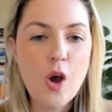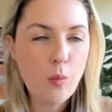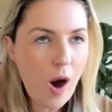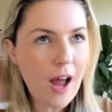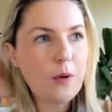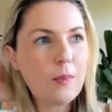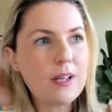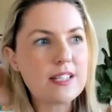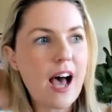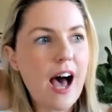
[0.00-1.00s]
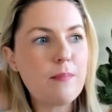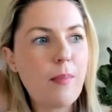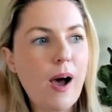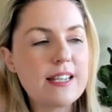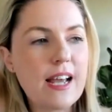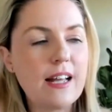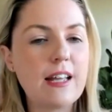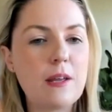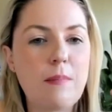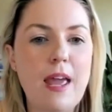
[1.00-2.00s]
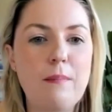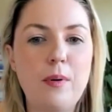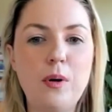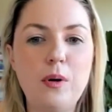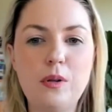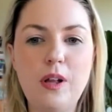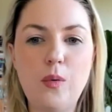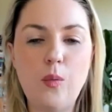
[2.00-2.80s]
Why don't we start by telling people